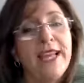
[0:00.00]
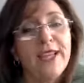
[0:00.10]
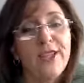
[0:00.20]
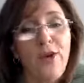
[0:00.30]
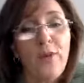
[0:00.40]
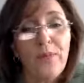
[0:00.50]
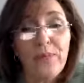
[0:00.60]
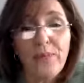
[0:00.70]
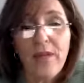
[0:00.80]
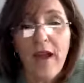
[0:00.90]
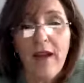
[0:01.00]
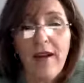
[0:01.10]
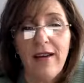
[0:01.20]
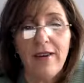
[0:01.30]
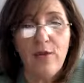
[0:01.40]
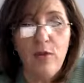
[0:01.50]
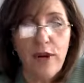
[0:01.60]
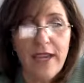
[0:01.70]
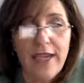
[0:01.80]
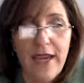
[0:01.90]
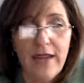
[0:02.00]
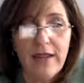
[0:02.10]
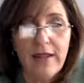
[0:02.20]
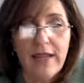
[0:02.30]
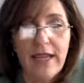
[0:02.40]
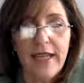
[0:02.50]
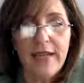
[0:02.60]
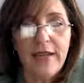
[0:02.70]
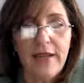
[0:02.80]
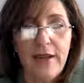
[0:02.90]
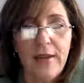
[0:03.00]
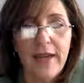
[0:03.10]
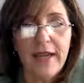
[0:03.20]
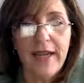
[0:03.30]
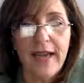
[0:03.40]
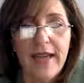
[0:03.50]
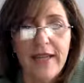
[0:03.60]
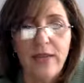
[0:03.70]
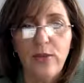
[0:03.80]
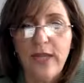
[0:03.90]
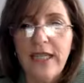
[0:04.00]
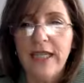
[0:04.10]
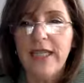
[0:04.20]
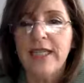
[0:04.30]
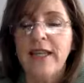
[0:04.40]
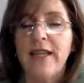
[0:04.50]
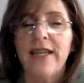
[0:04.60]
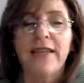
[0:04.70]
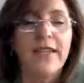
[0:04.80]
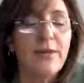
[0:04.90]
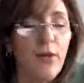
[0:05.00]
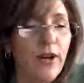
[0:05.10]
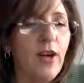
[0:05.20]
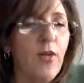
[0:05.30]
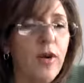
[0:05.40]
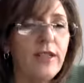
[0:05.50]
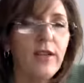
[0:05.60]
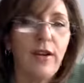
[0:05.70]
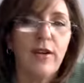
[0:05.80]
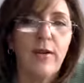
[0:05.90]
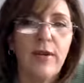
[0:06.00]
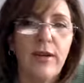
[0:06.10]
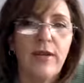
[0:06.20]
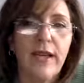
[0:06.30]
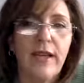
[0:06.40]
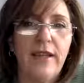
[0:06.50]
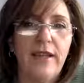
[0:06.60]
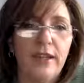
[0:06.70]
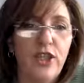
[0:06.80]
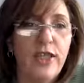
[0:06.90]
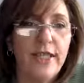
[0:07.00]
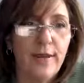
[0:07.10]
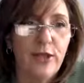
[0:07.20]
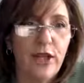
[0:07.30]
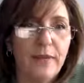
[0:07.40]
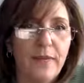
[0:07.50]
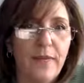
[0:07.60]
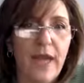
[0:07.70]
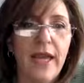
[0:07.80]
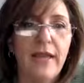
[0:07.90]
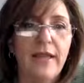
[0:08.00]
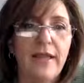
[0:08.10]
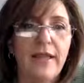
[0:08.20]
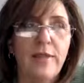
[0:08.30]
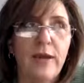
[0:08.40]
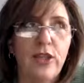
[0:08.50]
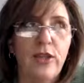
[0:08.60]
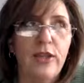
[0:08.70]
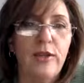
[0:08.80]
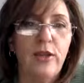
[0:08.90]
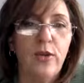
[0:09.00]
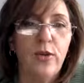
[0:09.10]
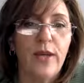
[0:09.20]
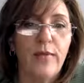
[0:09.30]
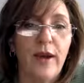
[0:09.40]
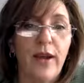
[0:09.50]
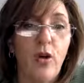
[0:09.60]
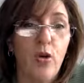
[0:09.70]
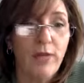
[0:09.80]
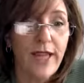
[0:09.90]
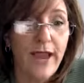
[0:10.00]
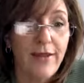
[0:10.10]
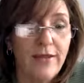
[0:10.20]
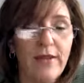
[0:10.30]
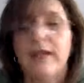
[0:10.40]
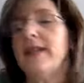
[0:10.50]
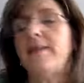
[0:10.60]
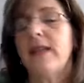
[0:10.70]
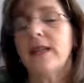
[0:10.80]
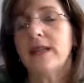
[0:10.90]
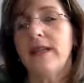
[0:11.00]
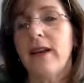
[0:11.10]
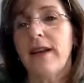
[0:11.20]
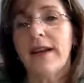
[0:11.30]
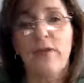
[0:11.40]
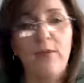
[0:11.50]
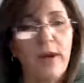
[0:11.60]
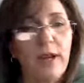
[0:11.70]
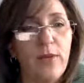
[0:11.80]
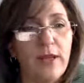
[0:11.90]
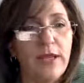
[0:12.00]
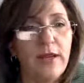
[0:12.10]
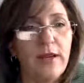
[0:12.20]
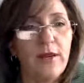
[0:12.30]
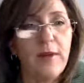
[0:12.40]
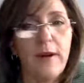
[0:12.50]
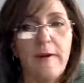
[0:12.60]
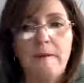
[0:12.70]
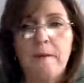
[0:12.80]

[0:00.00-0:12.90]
So, uh, good morning, Gail and uh, Marianne, Louise. This morning I want to talk about a touchy subject and especially, you know, in my own town, because not everybody wants to hear about it.